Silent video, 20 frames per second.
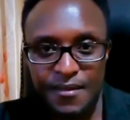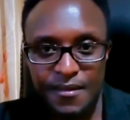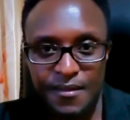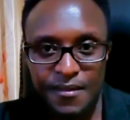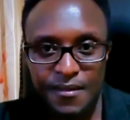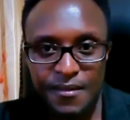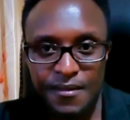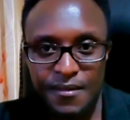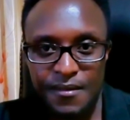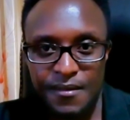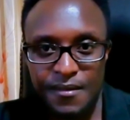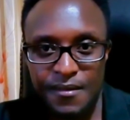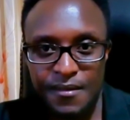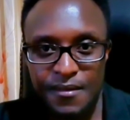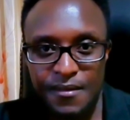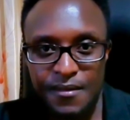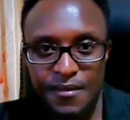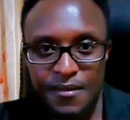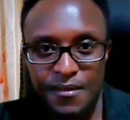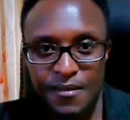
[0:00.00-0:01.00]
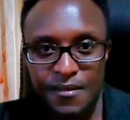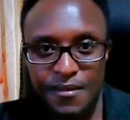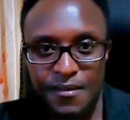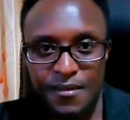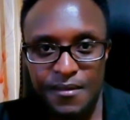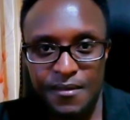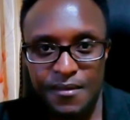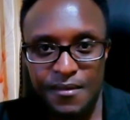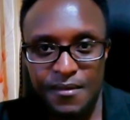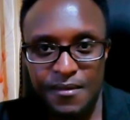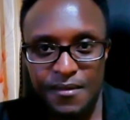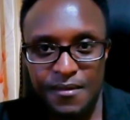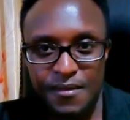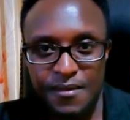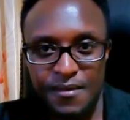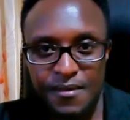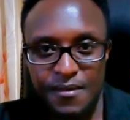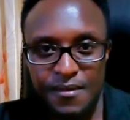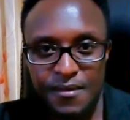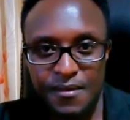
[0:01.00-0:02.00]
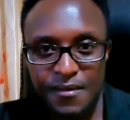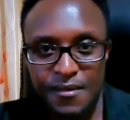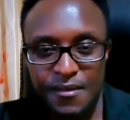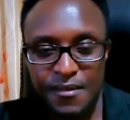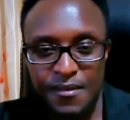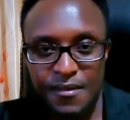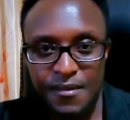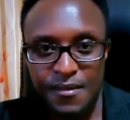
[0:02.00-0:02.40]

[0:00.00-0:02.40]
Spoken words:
No one is speaking in this clip.